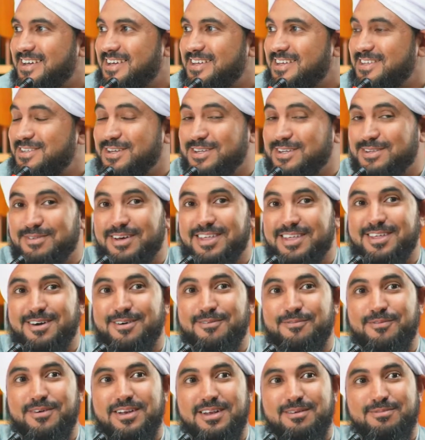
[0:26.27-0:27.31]
So his mother
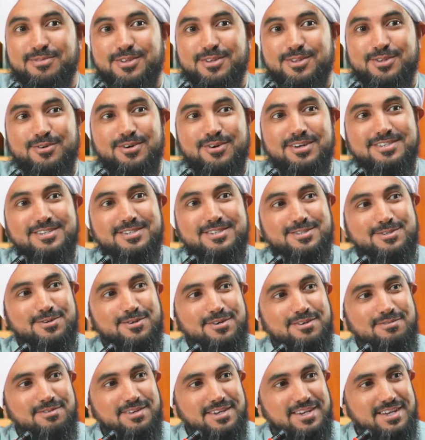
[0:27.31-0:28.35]
opened up the door and she saw
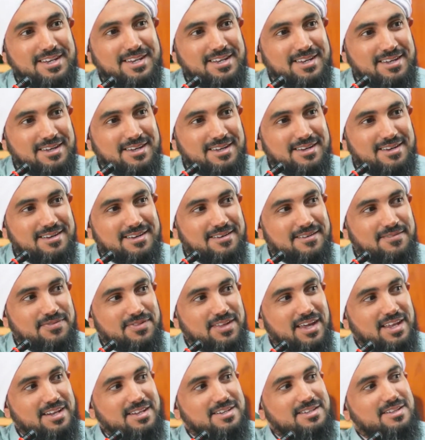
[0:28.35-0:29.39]
him reading
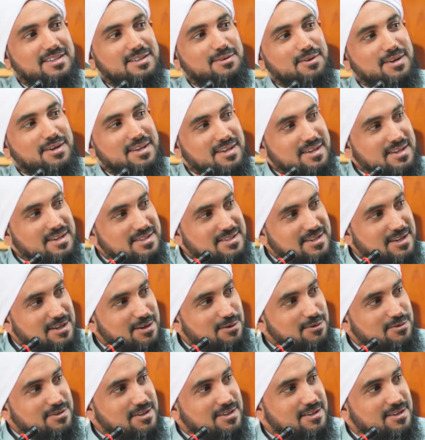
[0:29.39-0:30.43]
and he's still wearing his
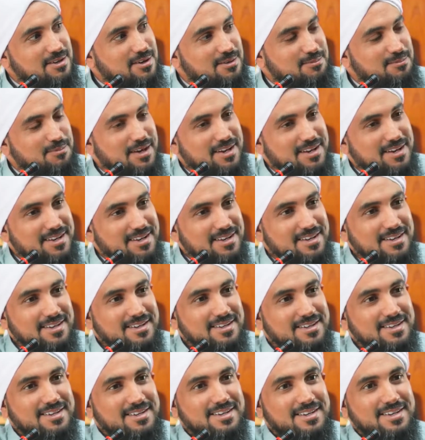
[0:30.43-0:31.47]
clothes that he got married
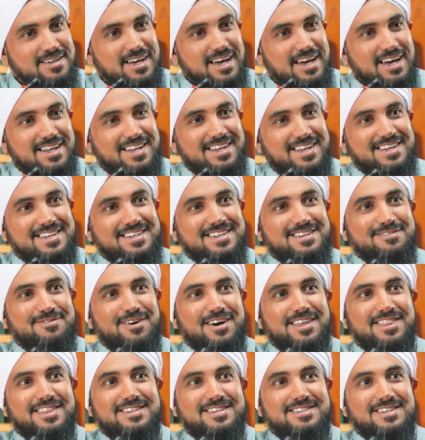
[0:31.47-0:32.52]
in. And his
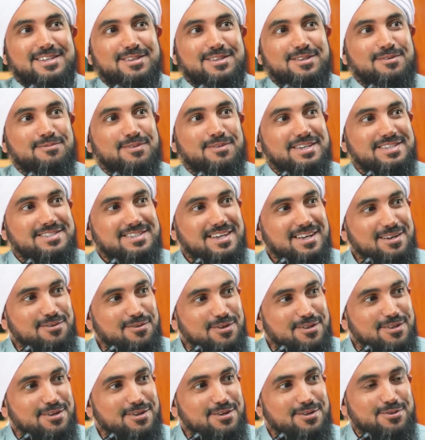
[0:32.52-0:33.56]
mother said to him, my son, what
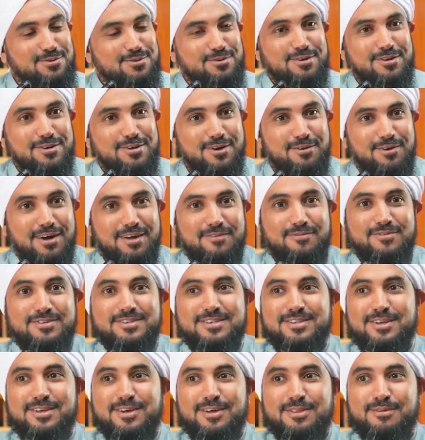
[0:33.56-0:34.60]
are you doing? Your wife is
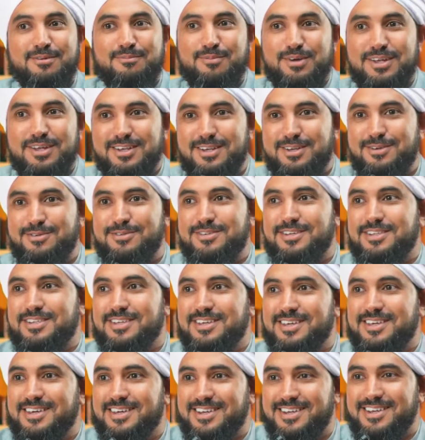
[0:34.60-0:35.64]
sitting on the bed and you sitting
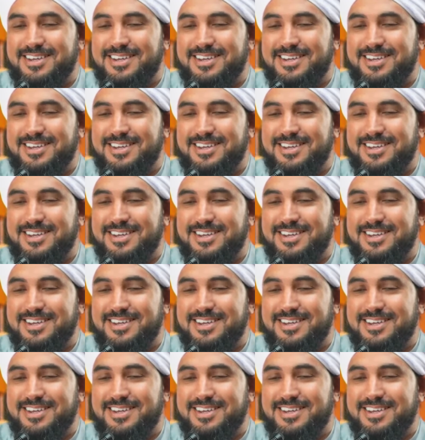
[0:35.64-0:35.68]
here.